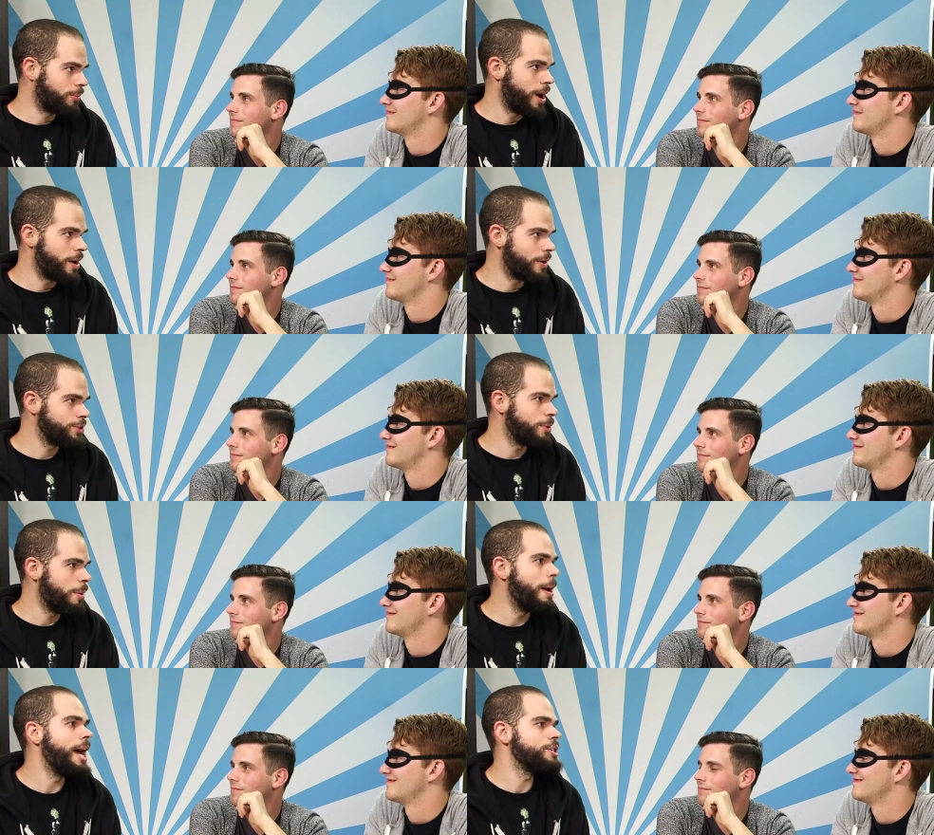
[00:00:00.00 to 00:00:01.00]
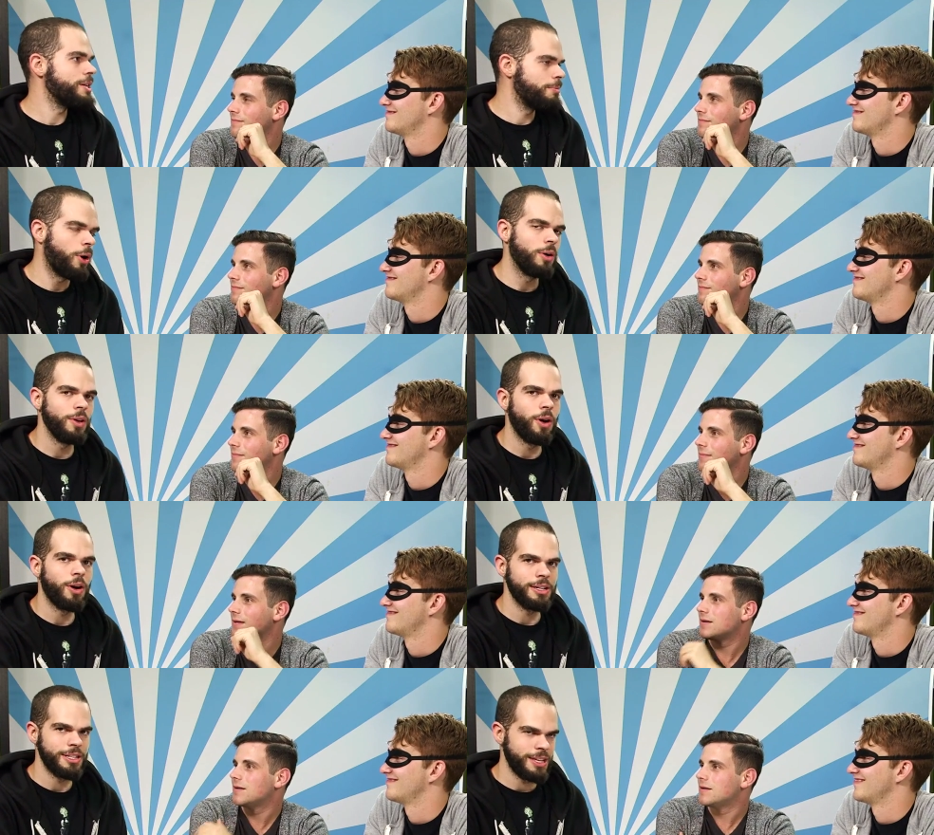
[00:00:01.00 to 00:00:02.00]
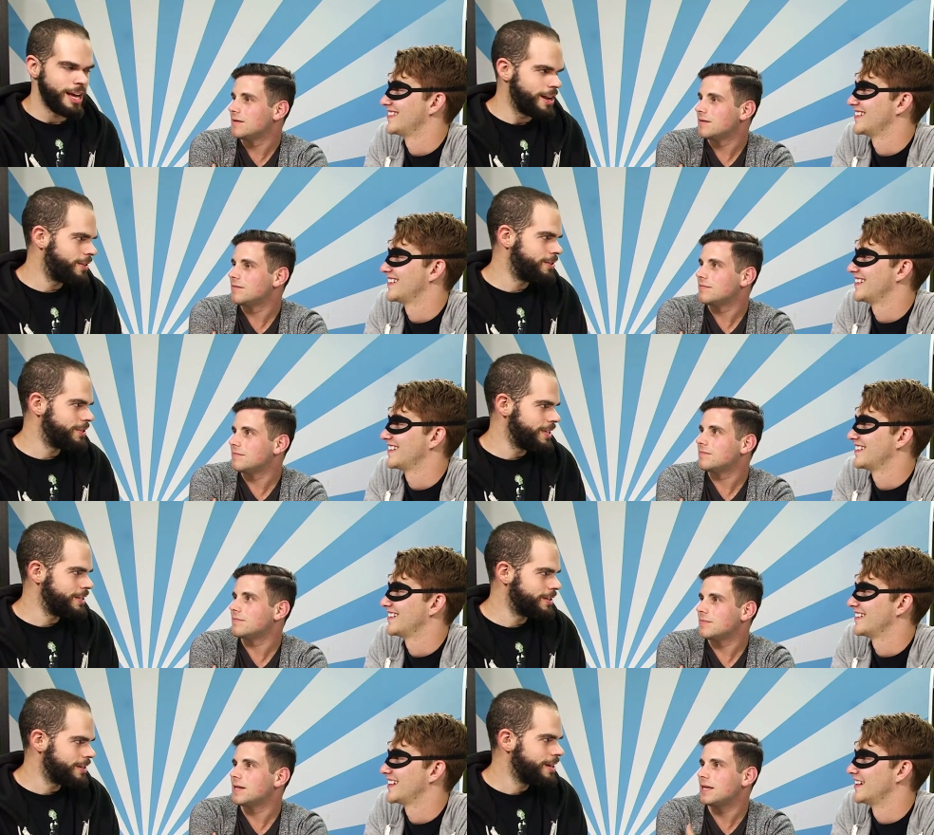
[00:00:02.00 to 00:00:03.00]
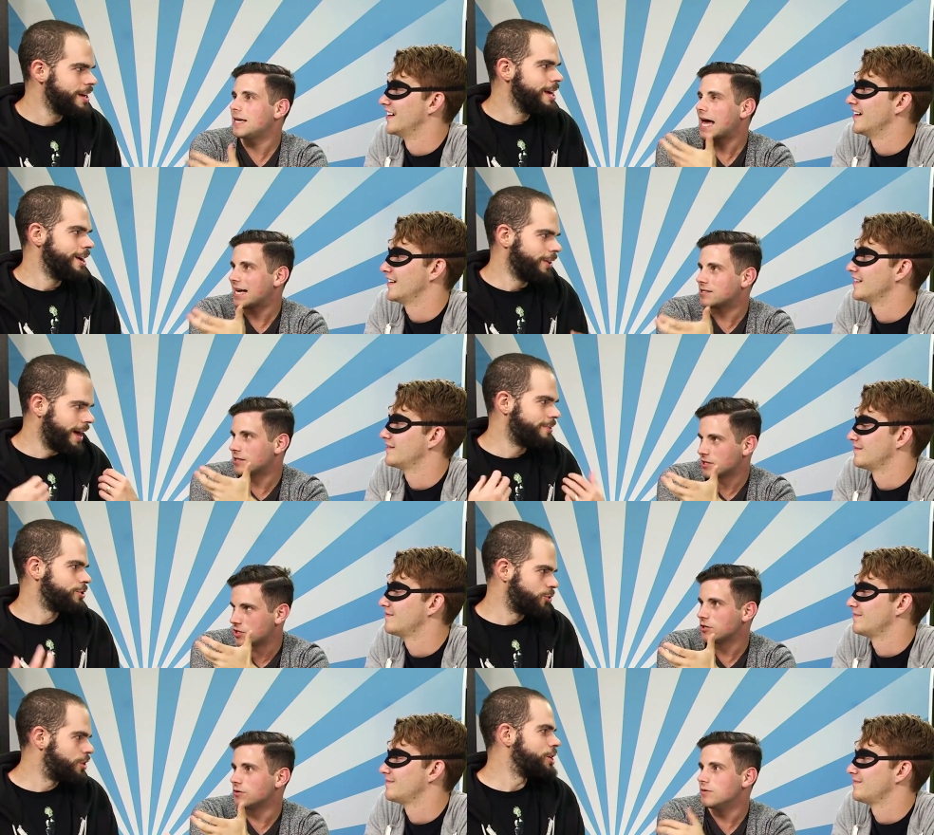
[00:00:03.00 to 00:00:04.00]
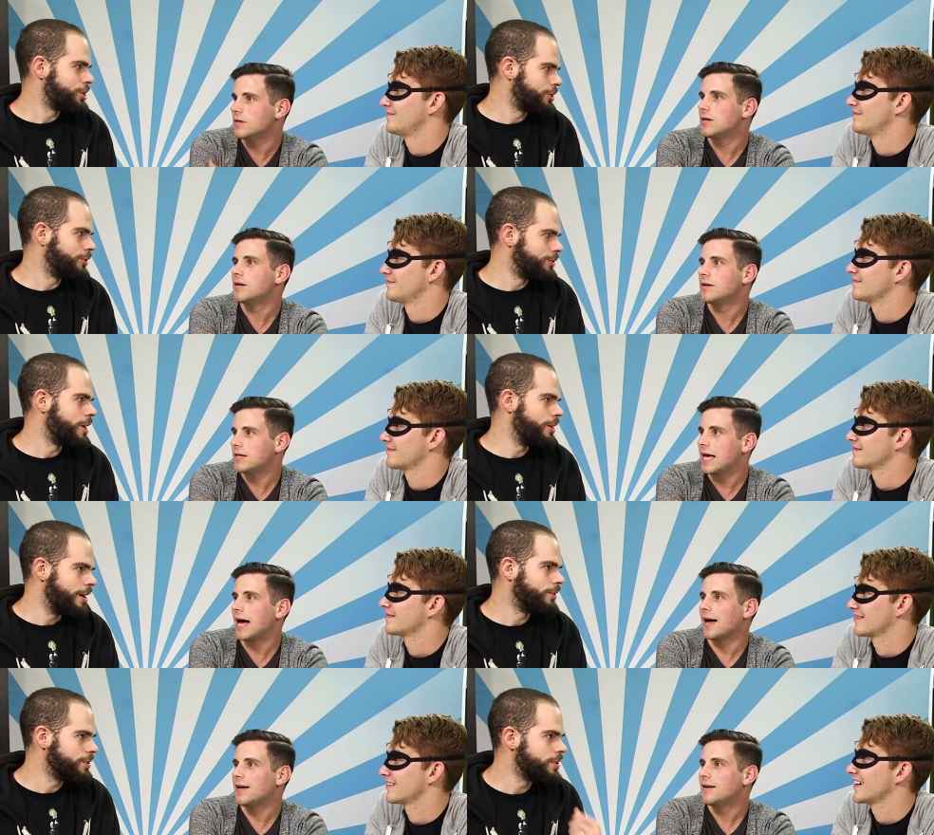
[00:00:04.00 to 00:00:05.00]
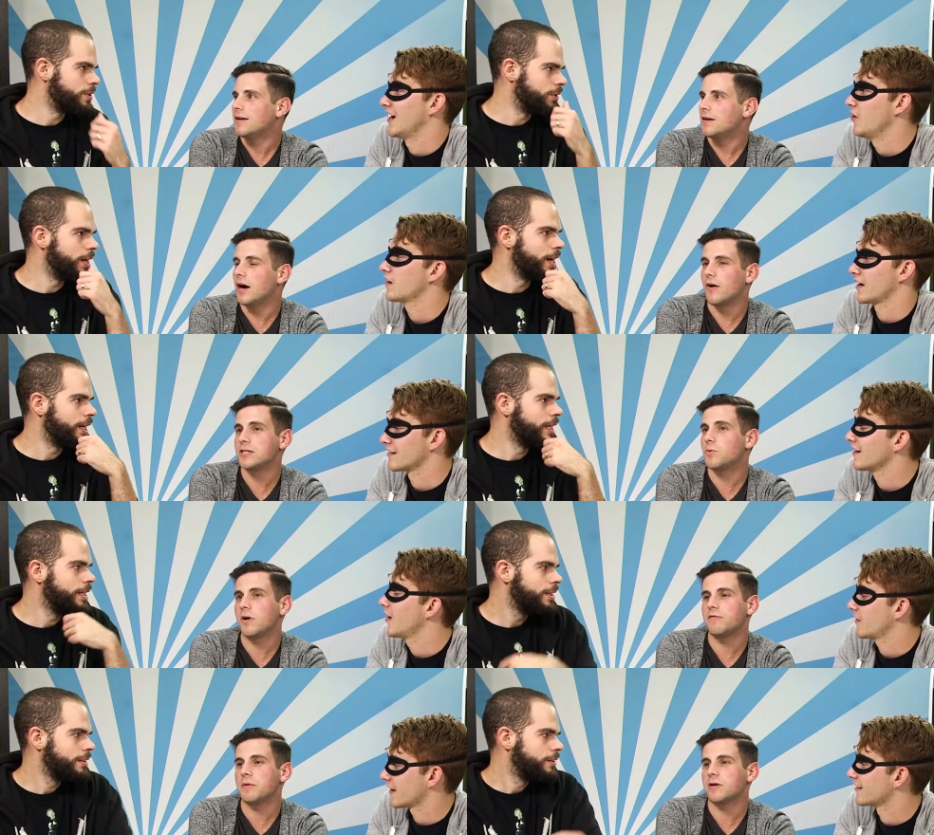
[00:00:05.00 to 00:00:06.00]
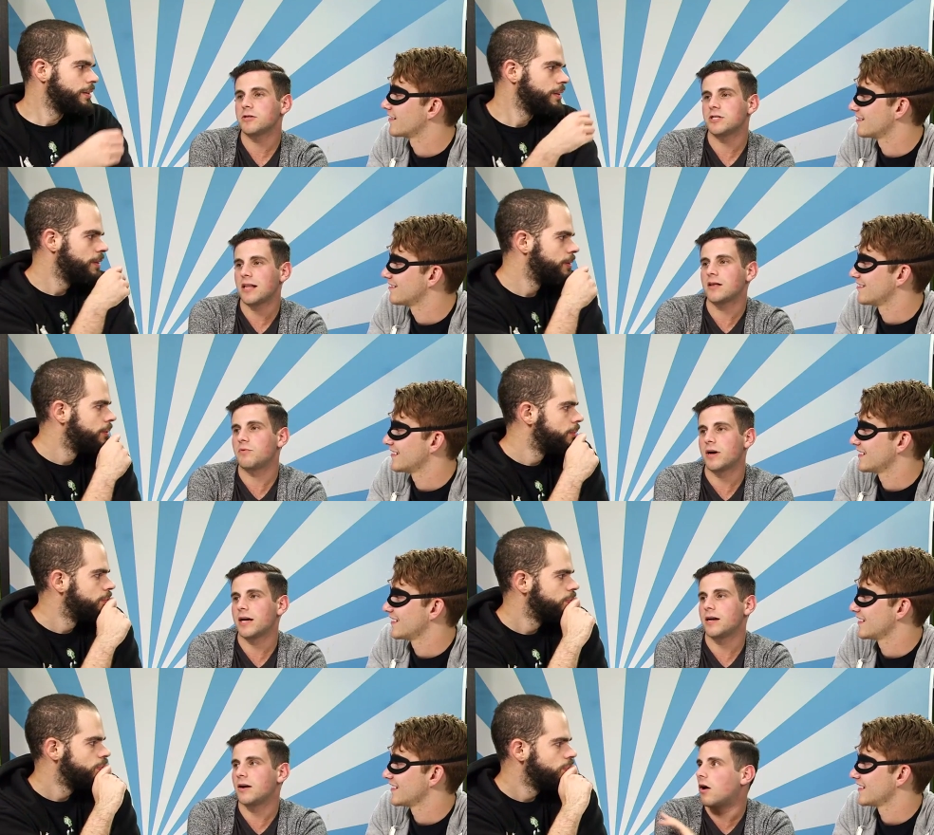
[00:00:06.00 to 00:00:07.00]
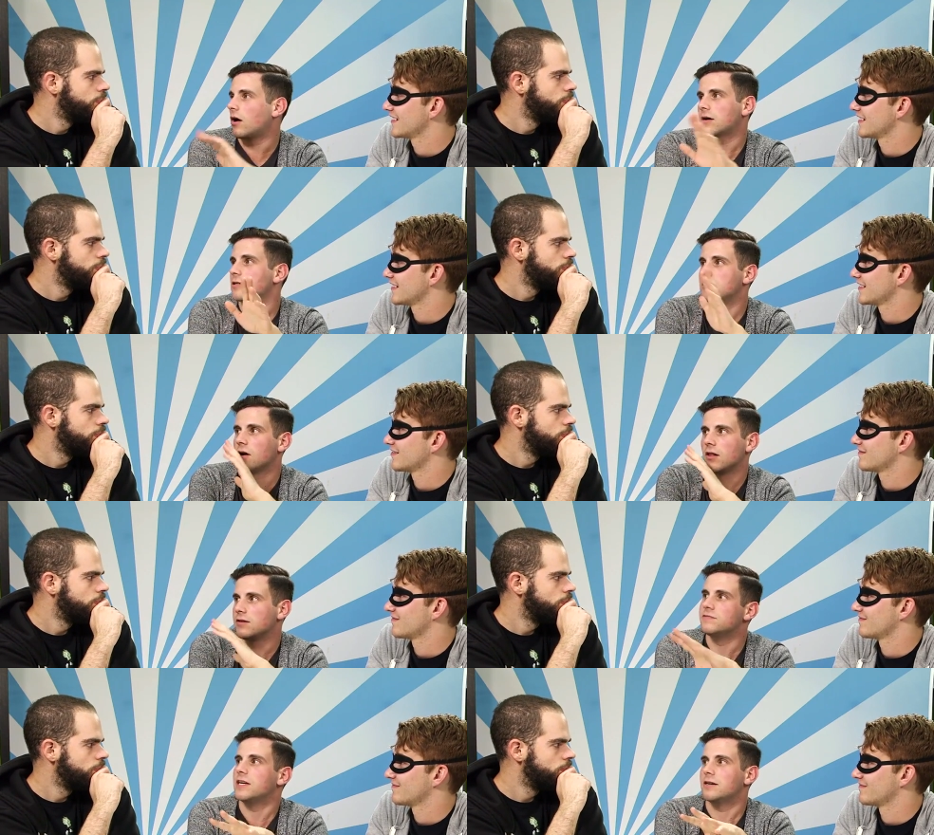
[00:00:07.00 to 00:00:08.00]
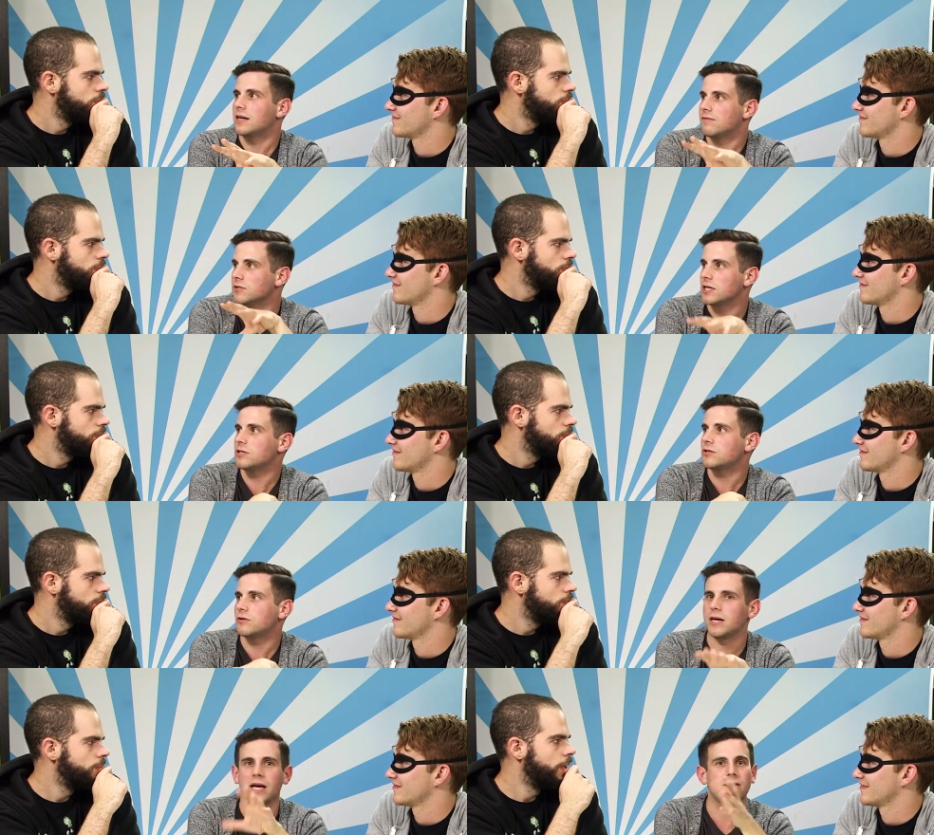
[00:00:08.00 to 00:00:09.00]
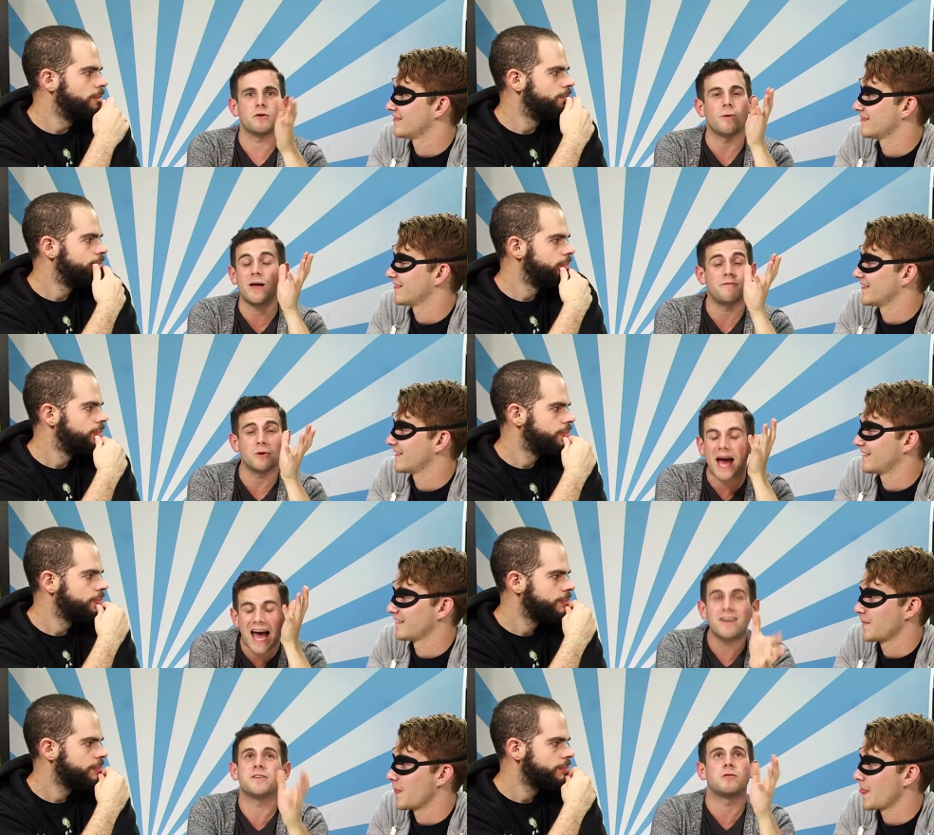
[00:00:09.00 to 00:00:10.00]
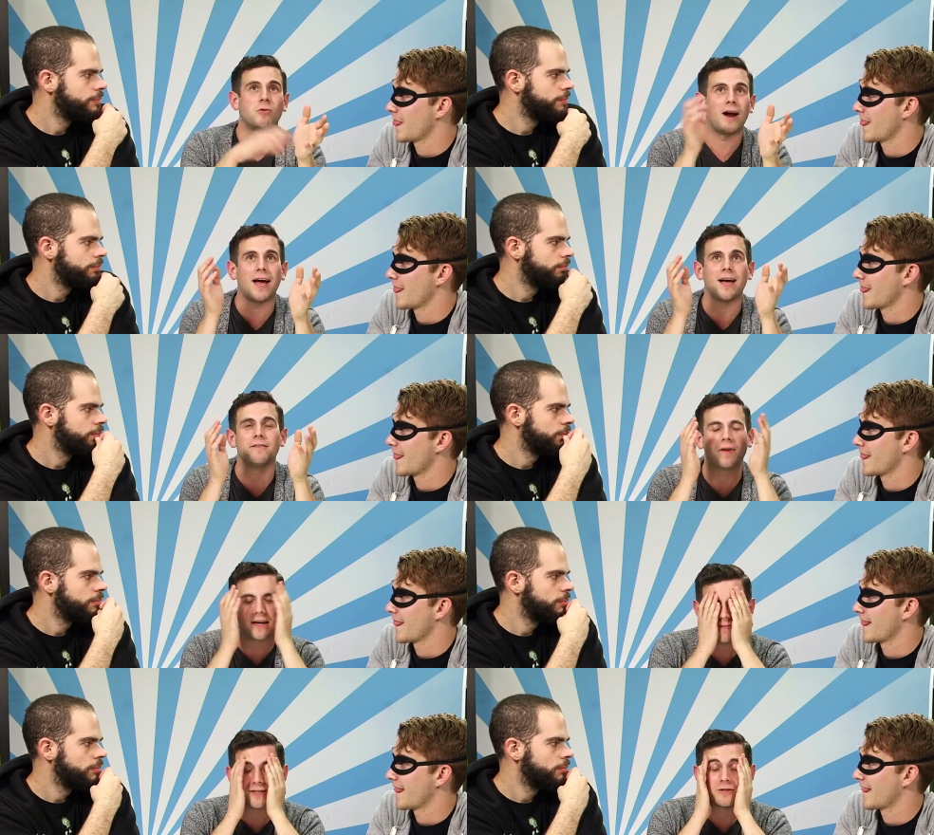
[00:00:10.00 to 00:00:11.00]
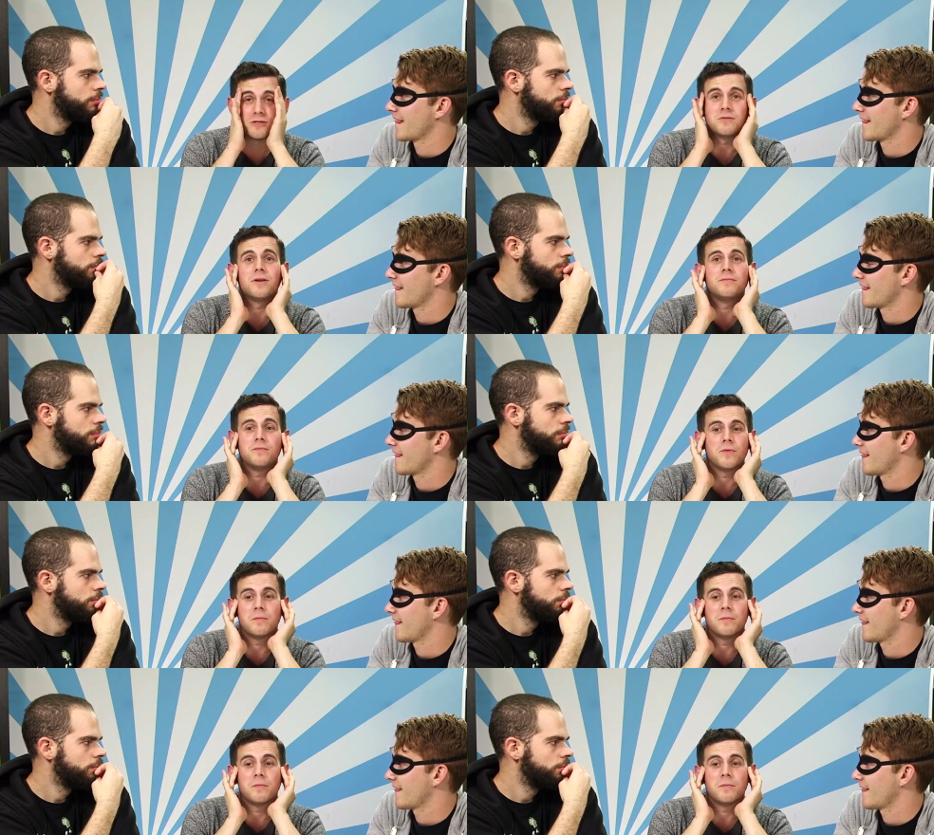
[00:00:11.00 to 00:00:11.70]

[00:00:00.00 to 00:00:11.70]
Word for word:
Speaker 1: in progress. So I'm imagining part of the arc is at the end of the season. He uh, has will the have the, suit. traditional Daredevil yeah. suit. Okay. No, it's one okay. of
Speaker 2: the most celebrated arcs in all of Daredevil's history. And yeah. if you if you haven't read Frank Miller's um, The